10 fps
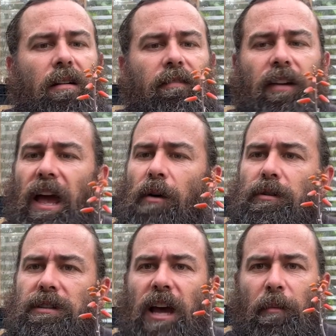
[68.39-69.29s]

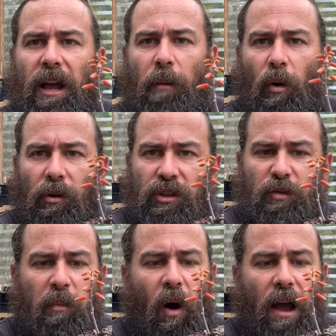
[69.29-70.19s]
Flowers coming up on a
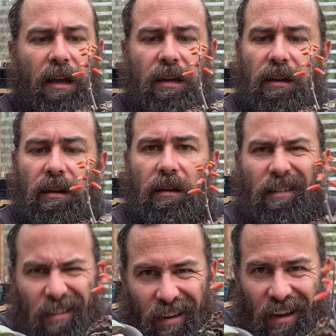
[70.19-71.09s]
spike
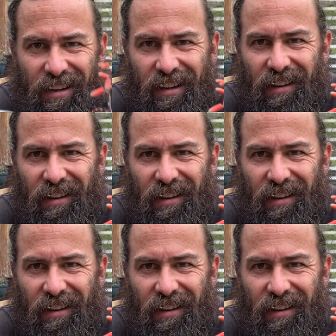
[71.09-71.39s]
and